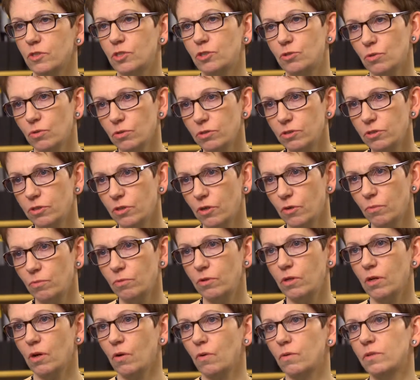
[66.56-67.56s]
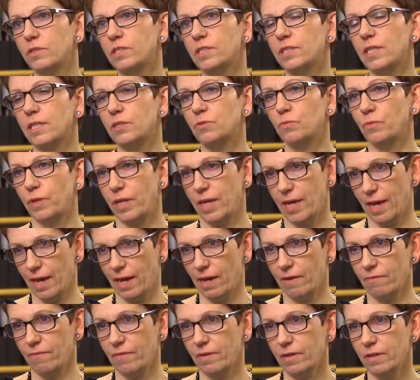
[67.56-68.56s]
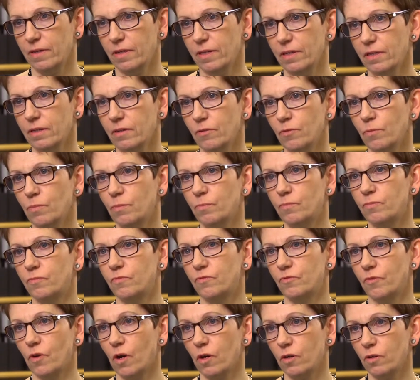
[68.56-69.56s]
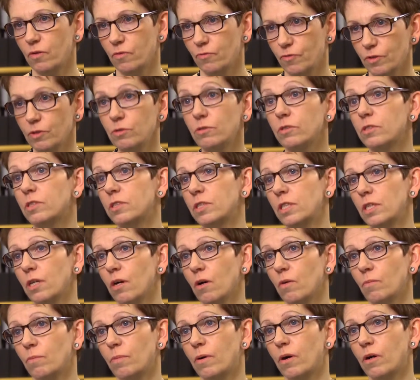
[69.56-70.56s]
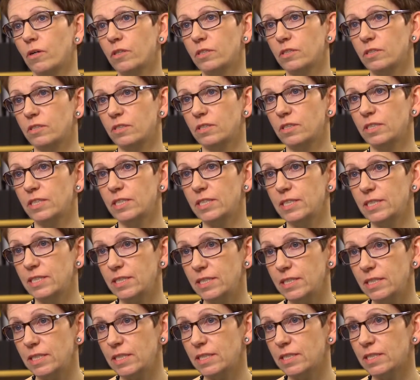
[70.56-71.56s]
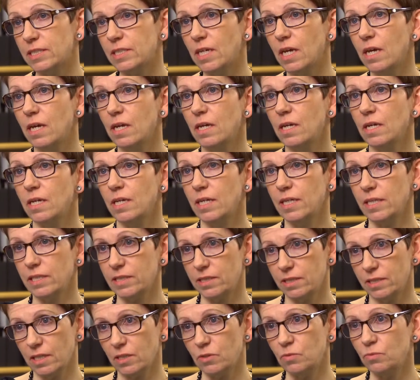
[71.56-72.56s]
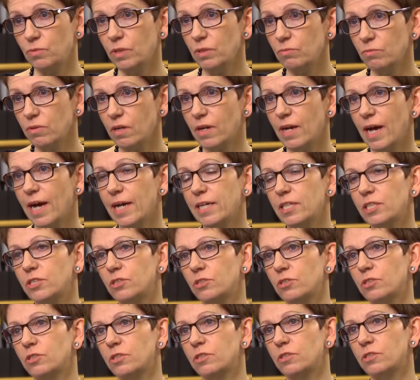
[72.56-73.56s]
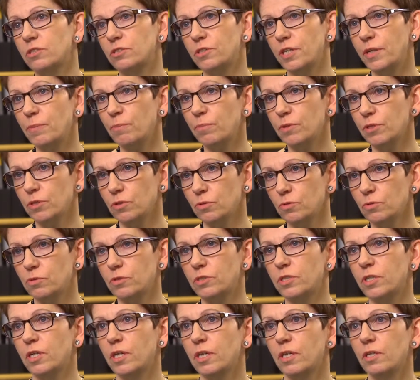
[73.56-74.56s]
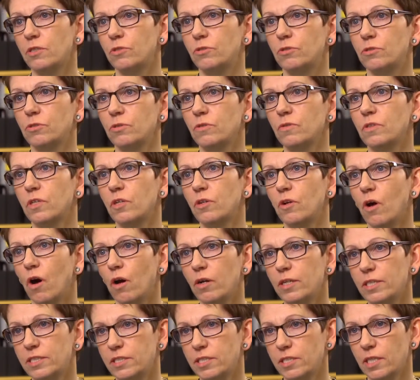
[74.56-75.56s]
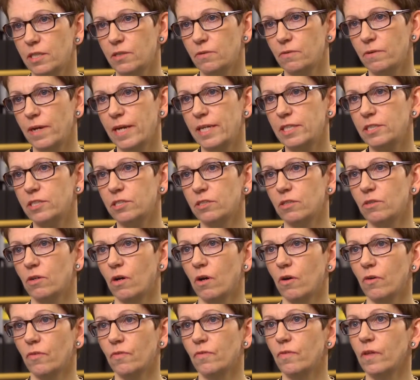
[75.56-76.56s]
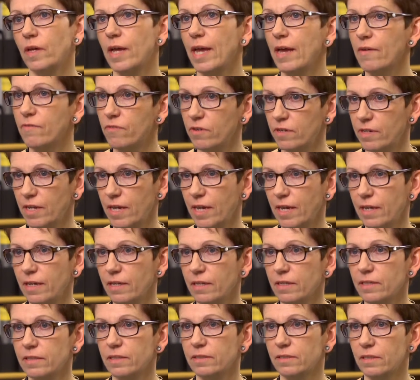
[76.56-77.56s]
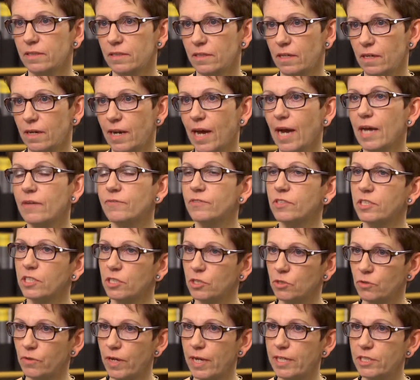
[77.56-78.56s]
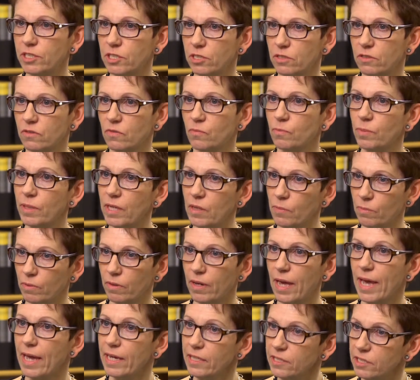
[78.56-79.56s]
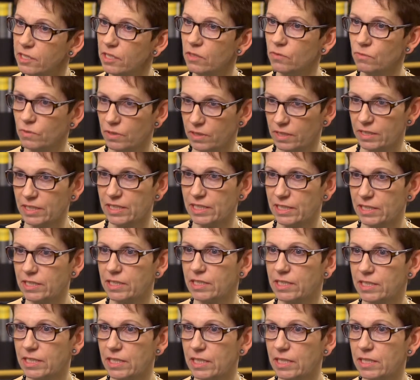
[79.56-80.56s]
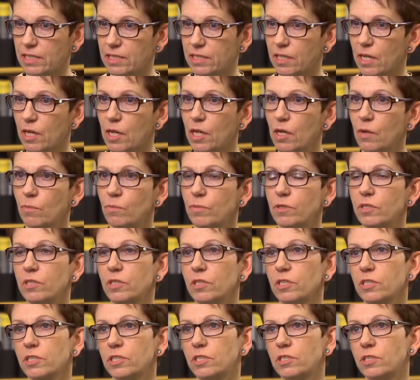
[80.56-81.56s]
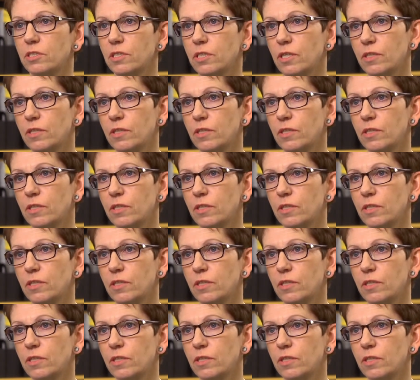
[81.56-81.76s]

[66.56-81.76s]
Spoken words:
The short-term goals that we have focusing on Parkinson's disease is that we would like to contribute to the knowledge generation on the everyday life situation of people aging with this disease, because